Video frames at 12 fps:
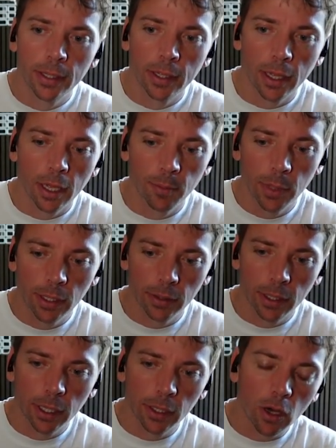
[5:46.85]
and
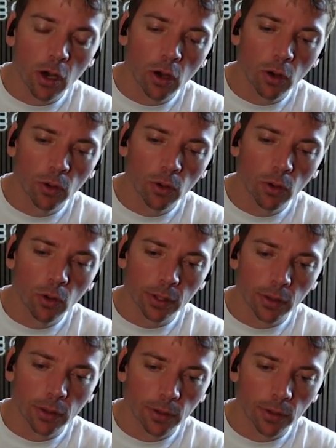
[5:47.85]
being like, oh, like
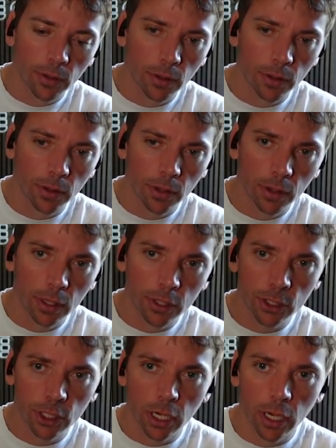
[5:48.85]

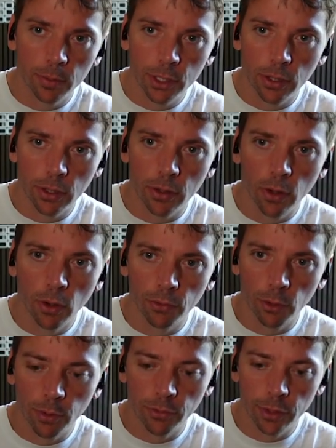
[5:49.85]
these jobs are over
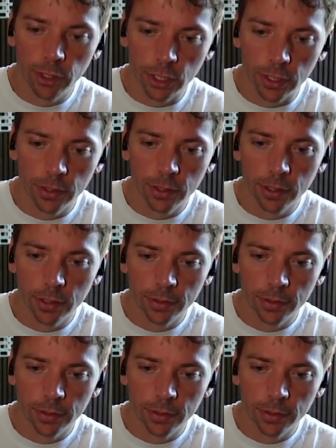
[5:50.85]
provisioned.